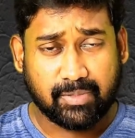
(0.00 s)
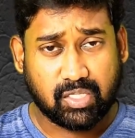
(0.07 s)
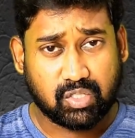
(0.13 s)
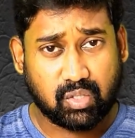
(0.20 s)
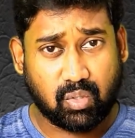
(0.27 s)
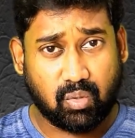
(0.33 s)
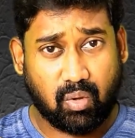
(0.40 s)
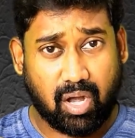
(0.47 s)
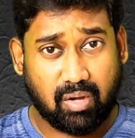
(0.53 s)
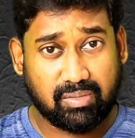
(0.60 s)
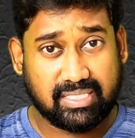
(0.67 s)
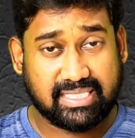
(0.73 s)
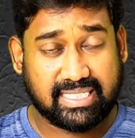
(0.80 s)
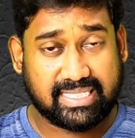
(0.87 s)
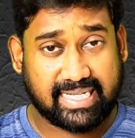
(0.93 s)
So how
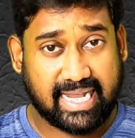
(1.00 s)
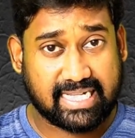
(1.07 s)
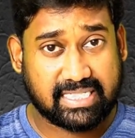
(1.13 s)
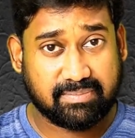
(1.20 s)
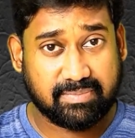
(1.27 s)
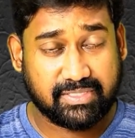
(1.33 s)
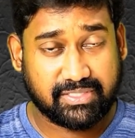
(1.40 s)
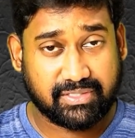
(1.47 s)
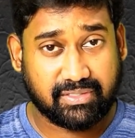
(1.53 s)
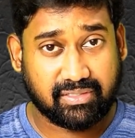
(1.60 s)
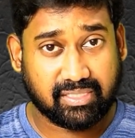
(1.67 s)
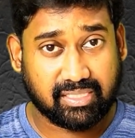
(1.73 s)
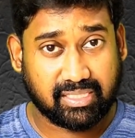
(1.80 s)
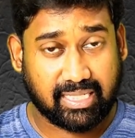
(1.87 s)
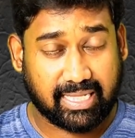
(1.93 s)
does the transmitter
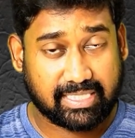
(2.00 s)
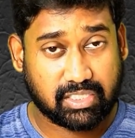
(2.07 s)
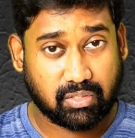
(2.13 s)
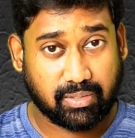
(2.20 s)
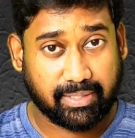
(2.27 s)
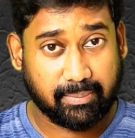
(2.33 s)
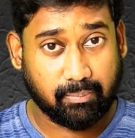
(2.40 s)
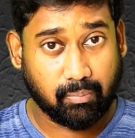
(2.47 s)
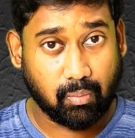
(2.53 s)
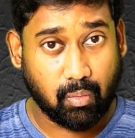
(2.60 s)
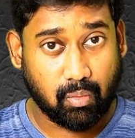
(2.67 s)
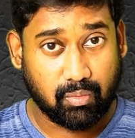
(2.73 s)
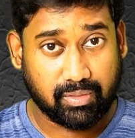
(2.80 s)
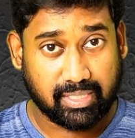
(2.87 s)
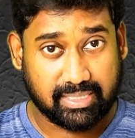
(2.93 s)
uh, electronic
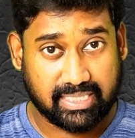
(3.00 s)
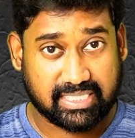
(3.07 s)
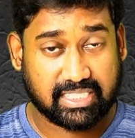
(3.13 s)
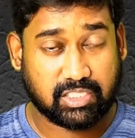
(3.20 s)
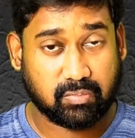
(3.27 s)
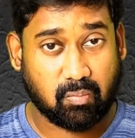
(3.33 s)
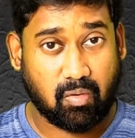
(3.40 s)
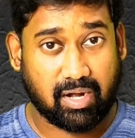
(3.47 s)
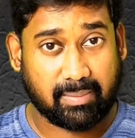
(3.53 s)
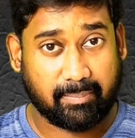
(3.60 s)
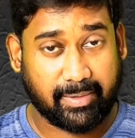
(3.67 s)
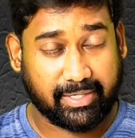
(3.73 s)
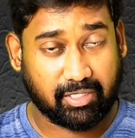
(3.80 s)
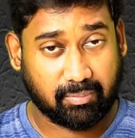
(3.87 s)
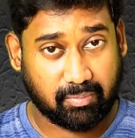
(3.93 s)
board, uh, that's a smart
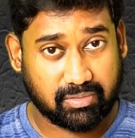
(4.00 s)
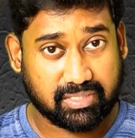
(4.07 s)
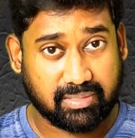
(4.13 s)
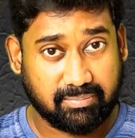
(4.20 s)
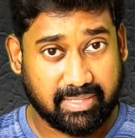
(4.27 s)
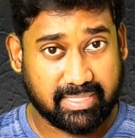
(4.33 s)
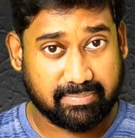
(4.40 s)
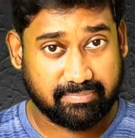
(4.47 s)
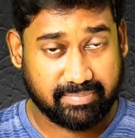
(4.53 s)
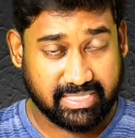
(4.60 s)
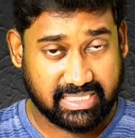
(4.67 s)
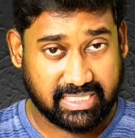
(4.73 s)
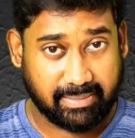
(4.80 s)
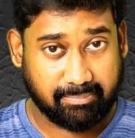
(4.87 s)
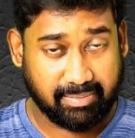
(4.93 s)
microprocessor based P
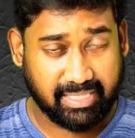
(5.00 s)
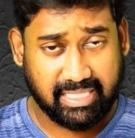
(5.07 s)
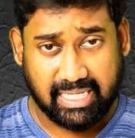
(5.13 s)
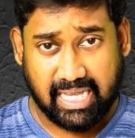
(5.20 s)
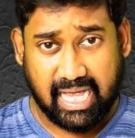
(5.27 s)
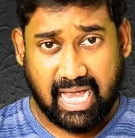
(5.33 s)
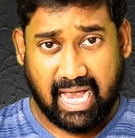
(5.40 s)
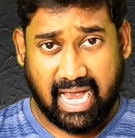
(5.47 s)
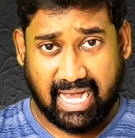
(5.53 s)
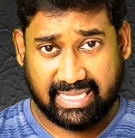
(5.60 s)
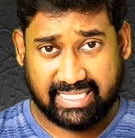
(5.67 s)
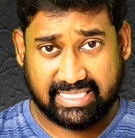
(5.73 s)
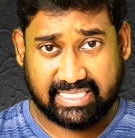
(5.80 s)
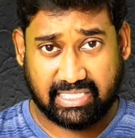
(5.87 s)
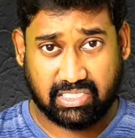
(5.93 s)
C B, and
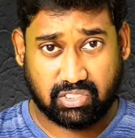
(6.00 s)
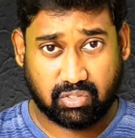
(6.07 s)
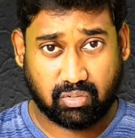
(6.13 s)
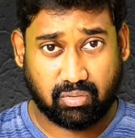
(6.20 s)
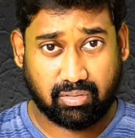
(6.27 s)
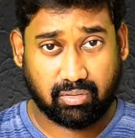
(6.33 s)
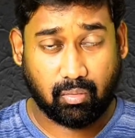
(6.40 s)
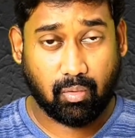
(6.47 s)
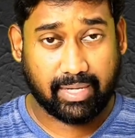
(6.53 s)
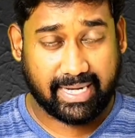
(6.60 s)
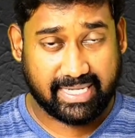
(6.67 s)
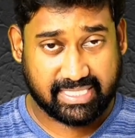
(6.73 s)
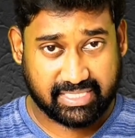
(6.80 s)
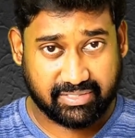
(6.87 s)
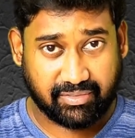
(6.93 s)
the sensor got
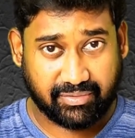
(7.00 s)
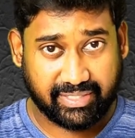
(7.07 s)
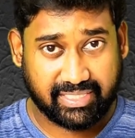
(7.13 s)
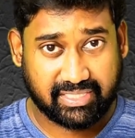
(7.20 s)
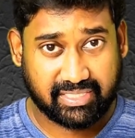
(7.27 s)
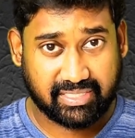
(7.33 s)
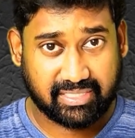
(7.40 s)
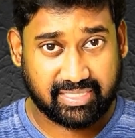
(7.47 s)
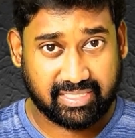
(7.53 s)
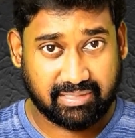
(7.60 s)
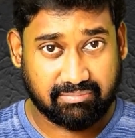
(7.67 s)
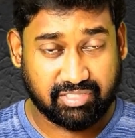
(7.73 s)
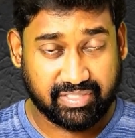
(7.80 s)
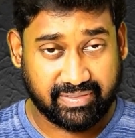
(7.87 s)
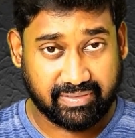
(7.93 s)
integrated
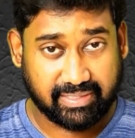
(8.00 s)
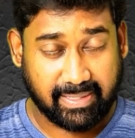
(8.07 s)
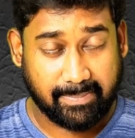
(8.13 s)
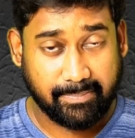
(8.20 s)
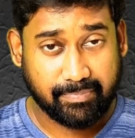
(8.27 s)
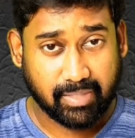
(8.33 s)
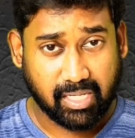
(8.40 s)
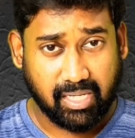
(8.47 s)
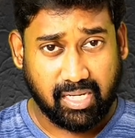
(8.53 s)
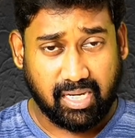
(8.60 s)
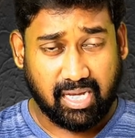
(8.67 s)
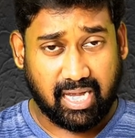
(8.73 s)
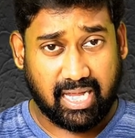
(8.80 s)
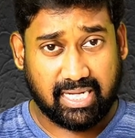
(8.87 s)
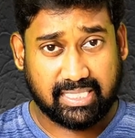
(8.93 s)
uh, between them,
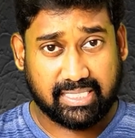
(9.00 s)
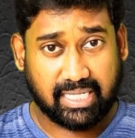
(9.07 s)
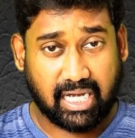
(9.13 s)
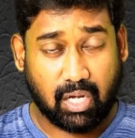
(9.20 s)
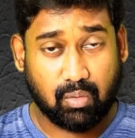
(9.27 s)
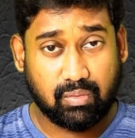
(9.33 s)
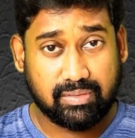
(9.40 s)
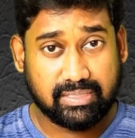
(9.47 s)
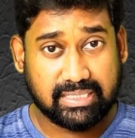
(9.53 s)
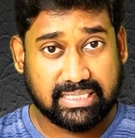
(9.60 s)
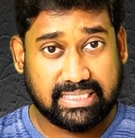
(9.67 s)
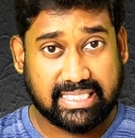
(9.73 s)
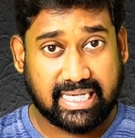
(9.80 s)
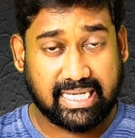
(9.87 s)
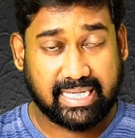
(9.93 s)
and how
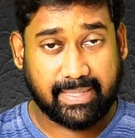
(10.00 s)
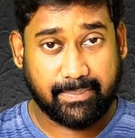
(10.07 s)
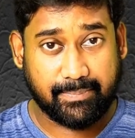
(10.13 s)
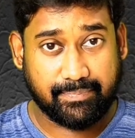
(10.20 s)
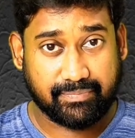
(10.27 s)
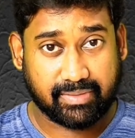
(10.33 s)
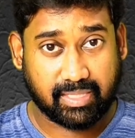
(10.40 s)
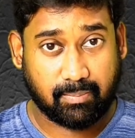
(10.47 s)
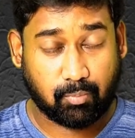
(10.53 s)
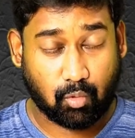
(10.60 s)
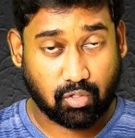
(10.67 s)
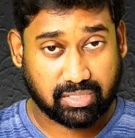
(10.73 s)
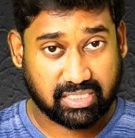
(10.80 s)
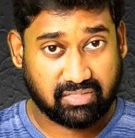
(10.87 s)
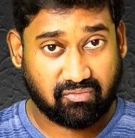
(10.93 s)
is the um,
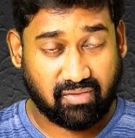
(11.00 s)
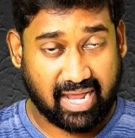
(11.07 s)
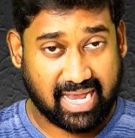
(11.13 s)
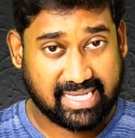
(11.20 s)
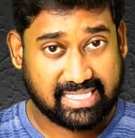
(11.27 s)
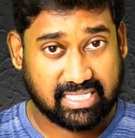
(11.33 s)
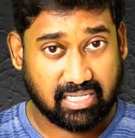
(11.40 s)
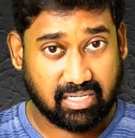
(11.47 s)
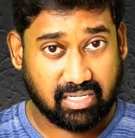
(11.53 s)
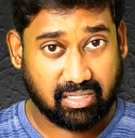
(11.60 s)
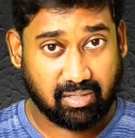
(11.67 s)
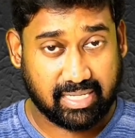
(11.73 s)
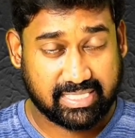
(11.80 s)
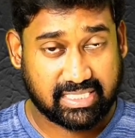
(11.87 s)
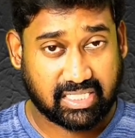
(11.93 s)
process flange uh,
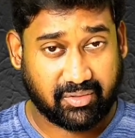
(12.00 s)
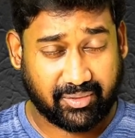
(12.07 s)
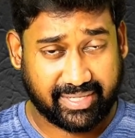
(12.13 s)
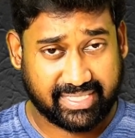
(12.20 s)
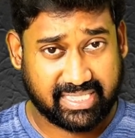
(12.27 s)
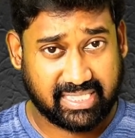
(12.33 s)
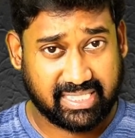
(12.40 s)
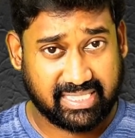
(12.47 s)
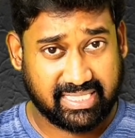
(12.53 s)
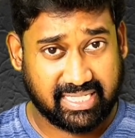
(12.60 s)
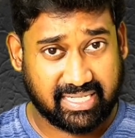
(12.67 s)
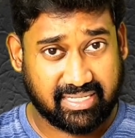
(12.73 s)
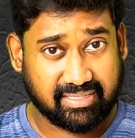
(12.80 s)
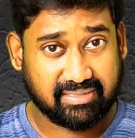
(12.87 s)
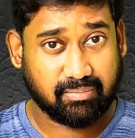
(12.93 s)
gets connected in the
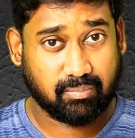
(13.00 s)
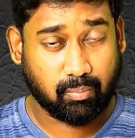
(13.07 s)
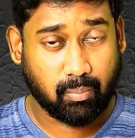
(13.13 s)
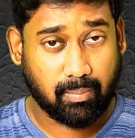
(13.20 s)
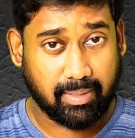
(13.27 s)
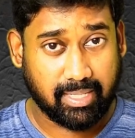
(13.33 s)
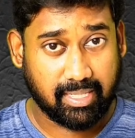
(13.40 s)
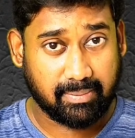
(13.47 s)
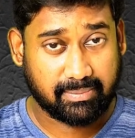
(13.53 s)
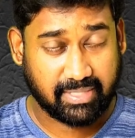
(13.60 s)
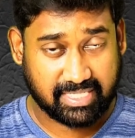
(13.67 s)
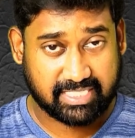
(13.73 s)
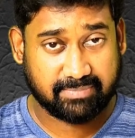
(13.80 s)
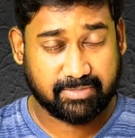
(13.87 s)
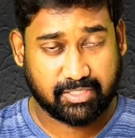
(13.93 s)
uh,
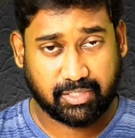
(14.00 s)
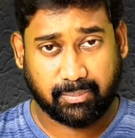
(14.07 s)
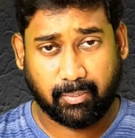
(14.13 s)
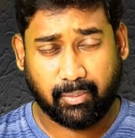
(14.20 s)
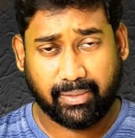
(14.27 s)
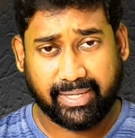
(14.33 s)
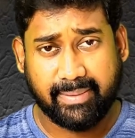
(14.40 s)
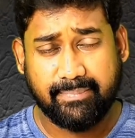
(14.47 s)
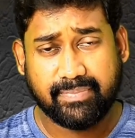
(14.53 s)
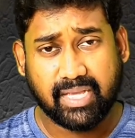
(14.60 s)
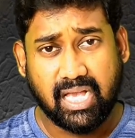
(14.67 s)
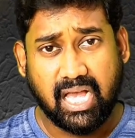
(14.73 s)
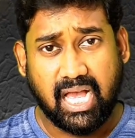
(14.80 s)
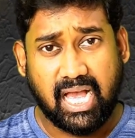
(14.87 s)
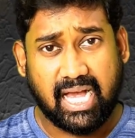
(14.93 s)
transmitter body,
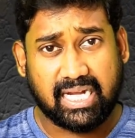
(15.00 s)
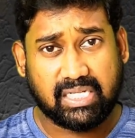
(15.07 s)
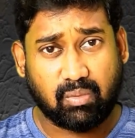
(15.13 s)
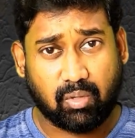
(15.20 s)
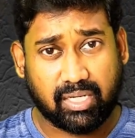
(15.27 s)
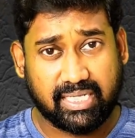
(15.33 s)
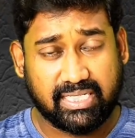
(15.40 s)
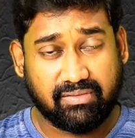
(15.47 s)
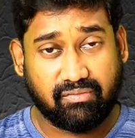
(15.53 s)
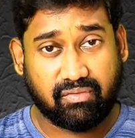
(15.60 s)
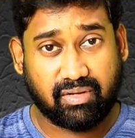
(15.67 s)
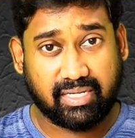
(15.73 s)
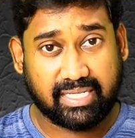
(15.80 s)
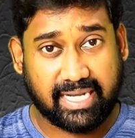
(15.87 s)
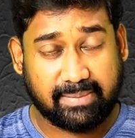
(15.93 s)
and what are
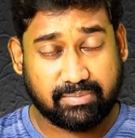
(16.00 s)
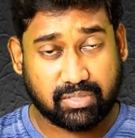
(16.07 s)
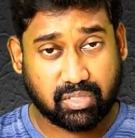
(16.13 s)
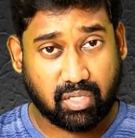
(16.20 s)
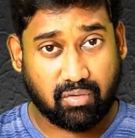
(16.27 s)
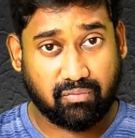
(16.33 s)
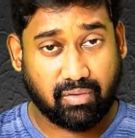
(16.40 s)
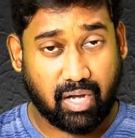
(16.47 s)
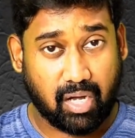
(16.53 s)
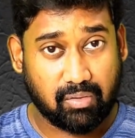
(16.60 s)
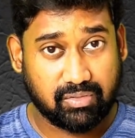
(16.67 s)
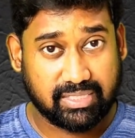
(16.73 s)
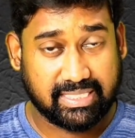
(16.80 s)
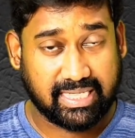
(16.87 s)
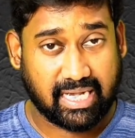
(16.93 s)
different types of
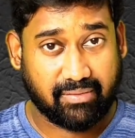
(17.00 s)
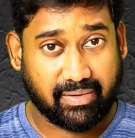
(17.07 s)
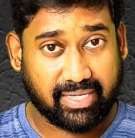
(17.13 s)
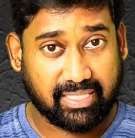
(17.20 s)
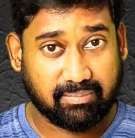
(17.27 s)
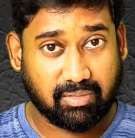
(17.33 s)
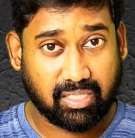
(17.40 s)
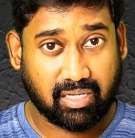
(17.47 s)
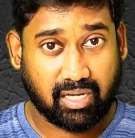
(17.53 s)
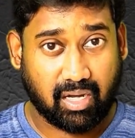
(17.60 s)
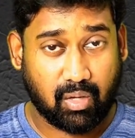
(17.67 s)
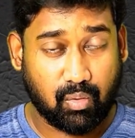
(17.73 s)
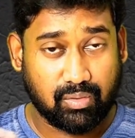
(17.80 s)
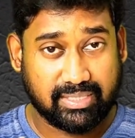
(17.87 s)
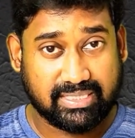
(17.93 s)
housing available,
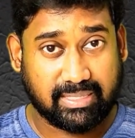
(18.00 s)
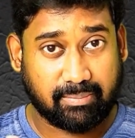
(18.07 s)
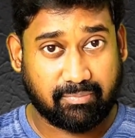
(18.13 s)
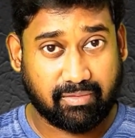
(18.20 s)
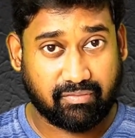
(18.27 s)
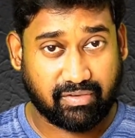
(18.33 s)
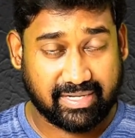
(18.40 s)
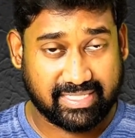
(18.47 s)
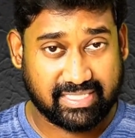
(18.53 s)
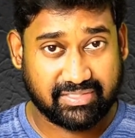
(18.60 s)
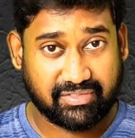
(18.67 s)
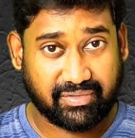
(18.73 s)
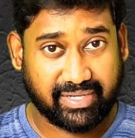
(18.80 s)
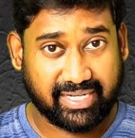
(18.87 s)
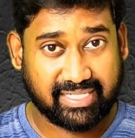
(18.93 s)
how is the front
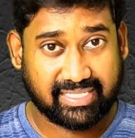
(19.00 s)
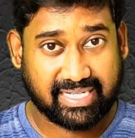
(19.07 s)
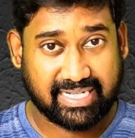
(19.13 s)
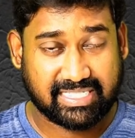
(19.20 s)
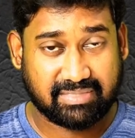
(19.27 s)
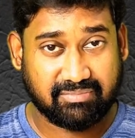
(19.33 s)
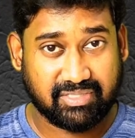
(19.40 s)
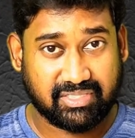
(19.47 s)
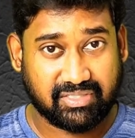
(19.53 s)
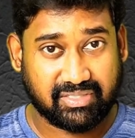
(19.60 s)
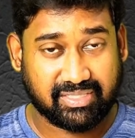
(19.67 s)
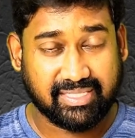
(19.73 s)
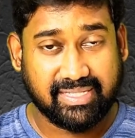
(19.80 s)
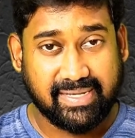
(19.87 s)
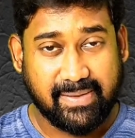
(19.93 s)
and rear
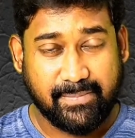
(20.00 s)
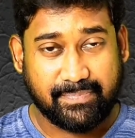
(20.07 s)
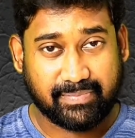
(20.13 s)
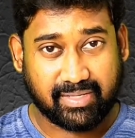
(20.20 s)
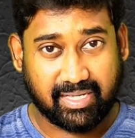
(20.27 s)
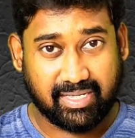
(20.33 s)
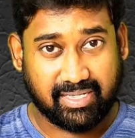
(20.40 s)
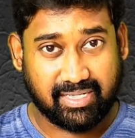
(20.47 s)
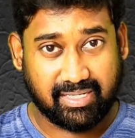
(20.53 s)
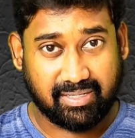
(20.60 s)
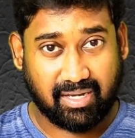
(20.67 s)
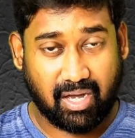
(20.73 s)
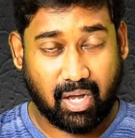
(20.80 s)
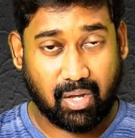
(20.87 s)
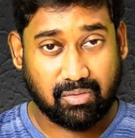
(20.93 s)
transmitter Uh,
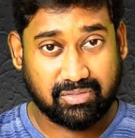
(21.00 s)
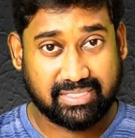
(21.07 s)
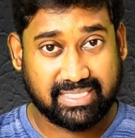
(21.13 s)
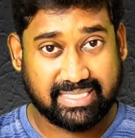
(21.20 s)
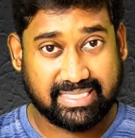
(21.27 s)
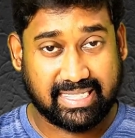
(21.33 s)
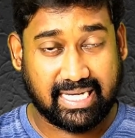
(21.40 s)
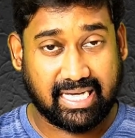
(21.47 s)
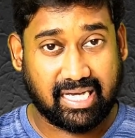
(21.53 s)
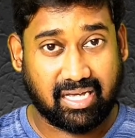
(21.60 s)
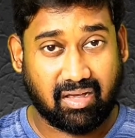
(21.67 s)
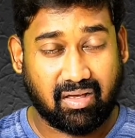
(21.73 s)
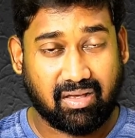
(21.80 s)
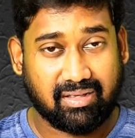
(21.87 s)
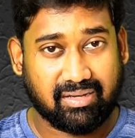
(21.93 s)
housing
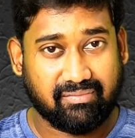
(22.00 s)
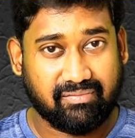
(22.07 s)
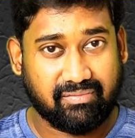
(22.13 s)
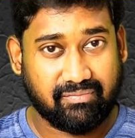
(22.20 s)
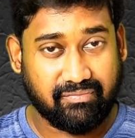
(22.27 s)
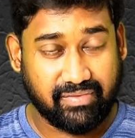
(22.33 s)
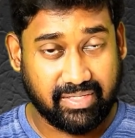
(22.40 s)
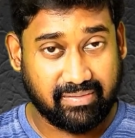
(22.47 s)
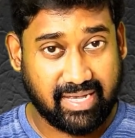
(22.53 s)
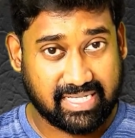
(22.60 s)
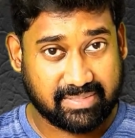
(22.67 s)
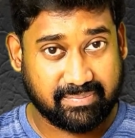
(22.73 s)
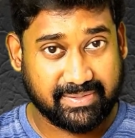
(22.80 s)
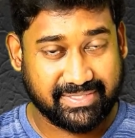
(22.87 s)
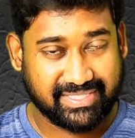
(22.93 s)
uh, uh, wheel
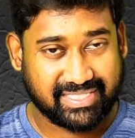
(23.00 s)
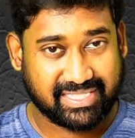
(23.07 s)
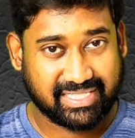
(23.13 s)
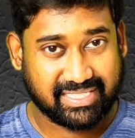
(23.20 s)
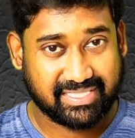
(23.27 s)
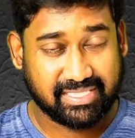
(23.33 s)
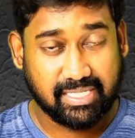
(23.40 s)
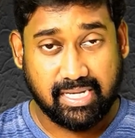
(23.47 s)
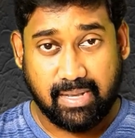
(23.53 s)
has been discussed.